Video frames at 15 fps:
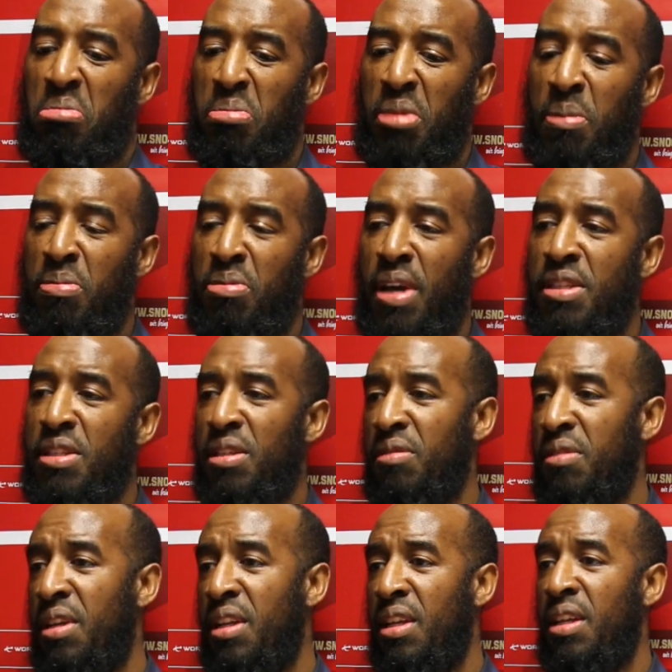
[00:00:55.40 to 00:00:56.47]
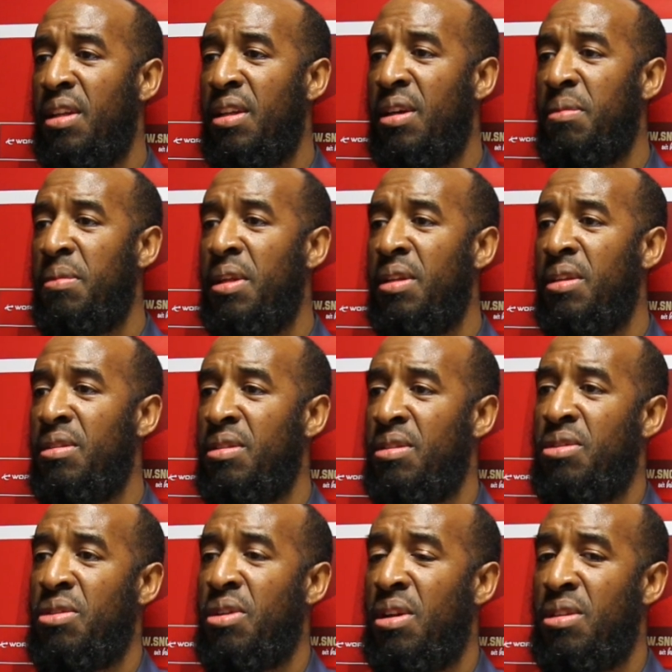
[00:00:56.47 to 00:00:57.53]
be present, really, you know what I mean, and
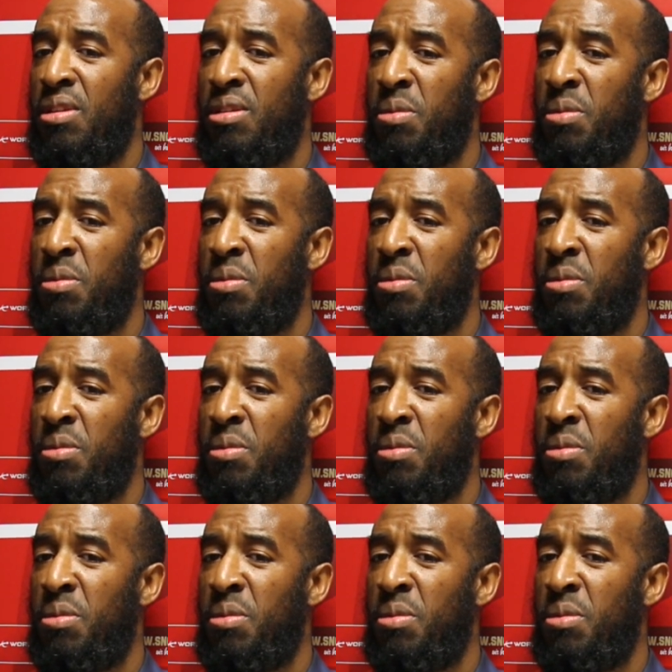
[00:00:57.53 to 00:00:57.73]
just try to